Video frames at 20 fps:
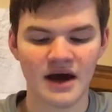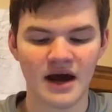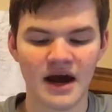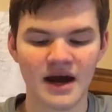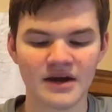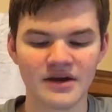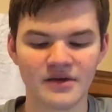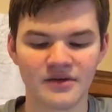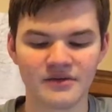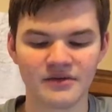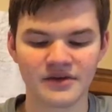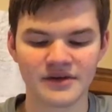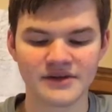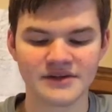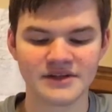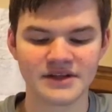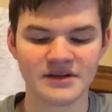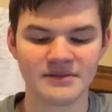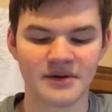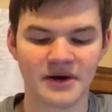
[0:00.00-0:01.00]
I don't really
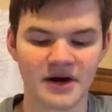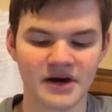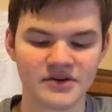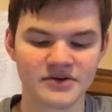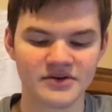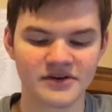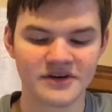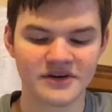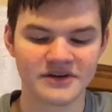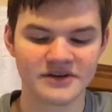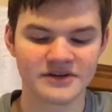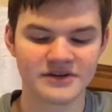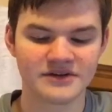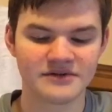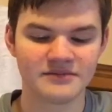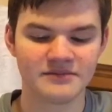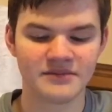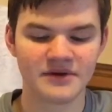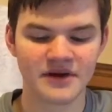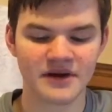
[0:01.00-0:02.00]
see the
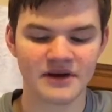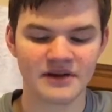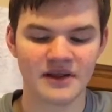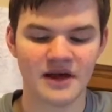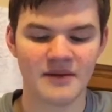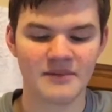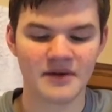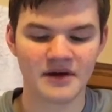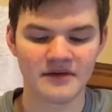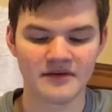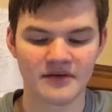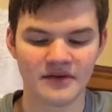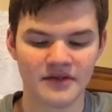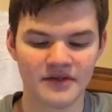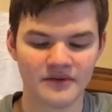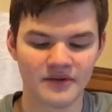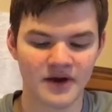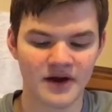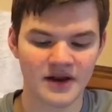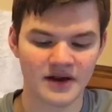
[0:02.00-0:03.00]
Padres being that big of a
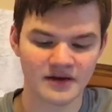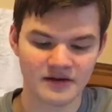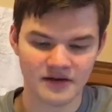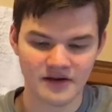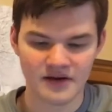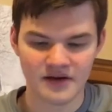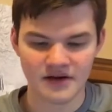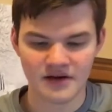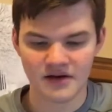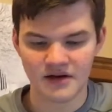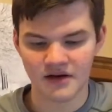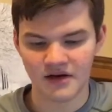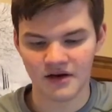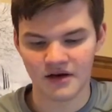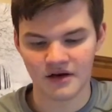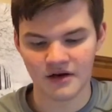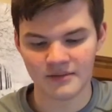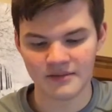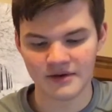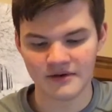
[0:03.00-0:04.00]
threat,
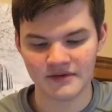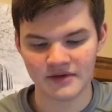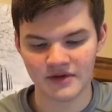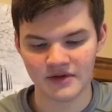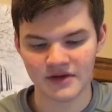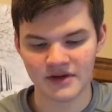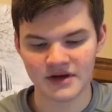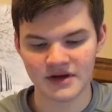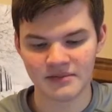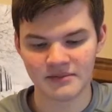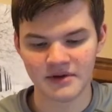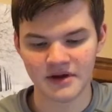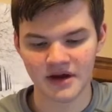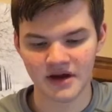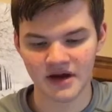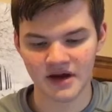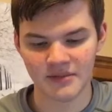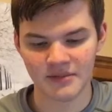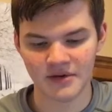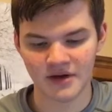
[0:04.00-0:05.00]
even though they did
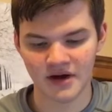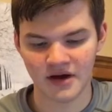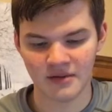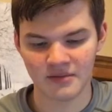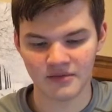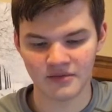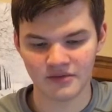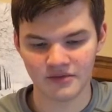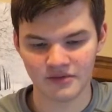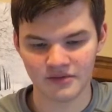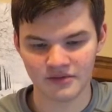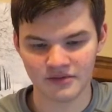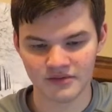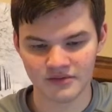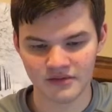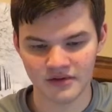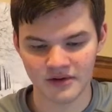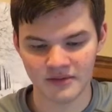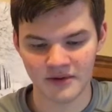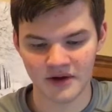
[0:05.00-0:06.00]
pick up a couple
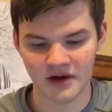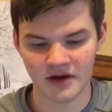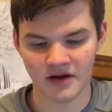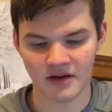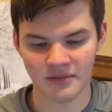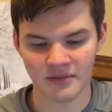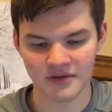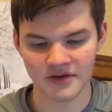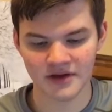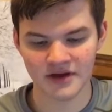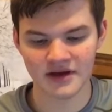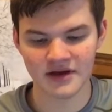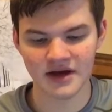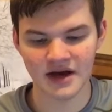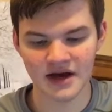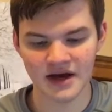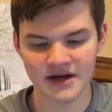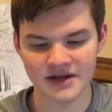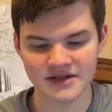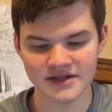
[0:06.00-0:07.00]
key
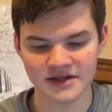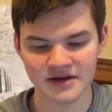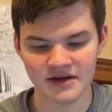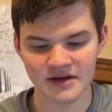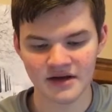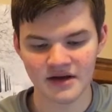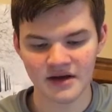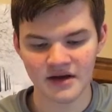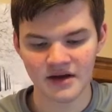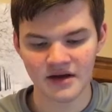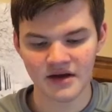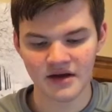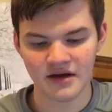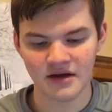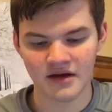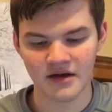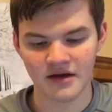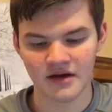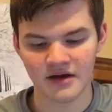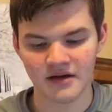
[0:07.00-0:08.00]
guys.
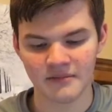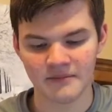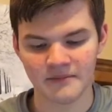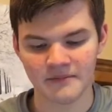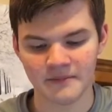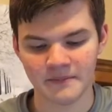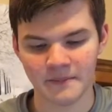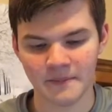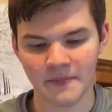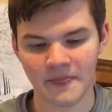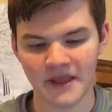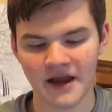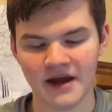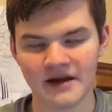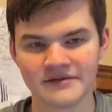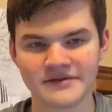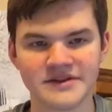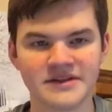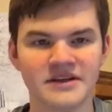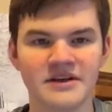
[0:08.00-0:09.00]
I
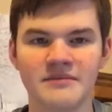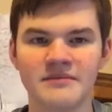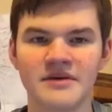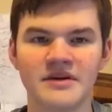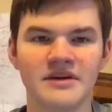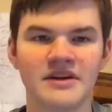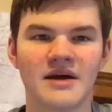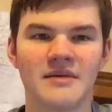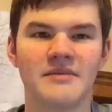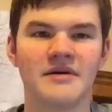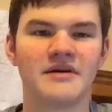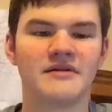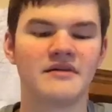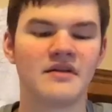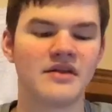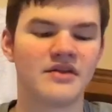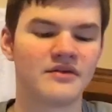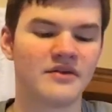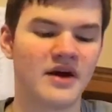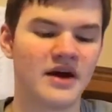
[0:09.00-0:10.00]
don't see them being that big of
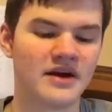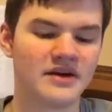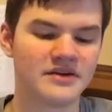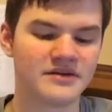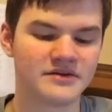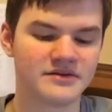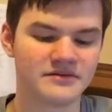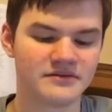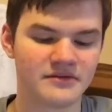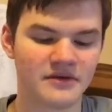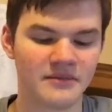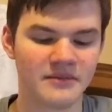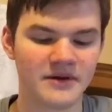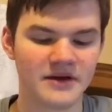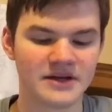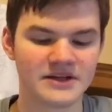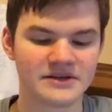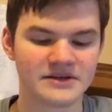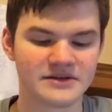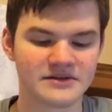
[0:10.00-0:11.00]
a threat. The
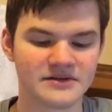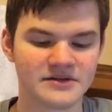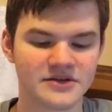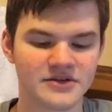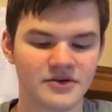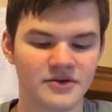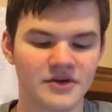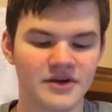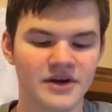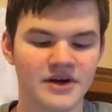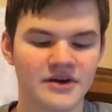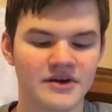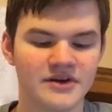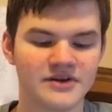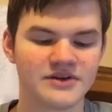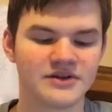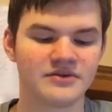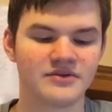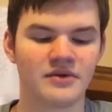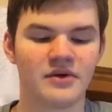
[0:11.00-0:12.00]
biggest story here
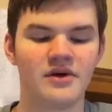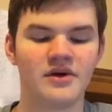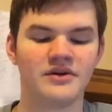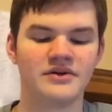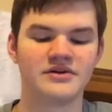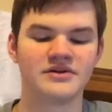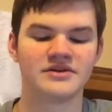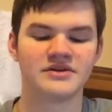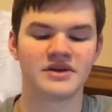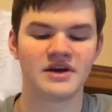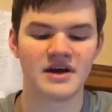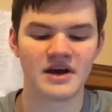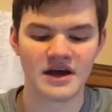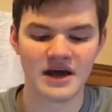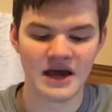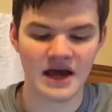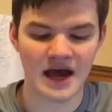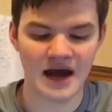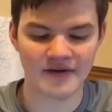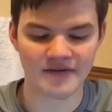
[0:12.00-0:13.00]
is the Royals
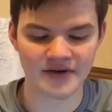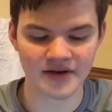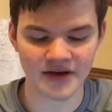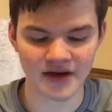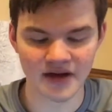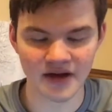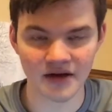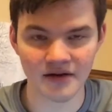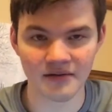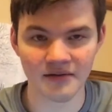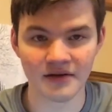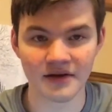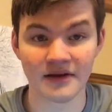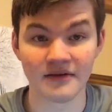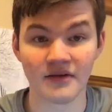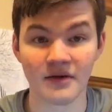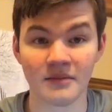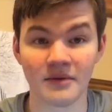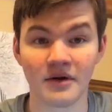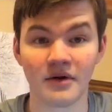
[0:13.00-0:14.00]
having to
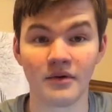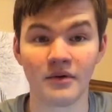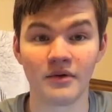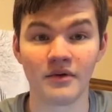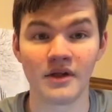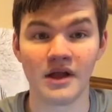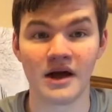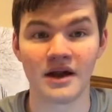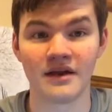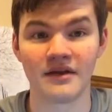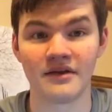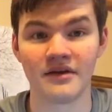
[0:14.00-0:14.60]
give up a whole lot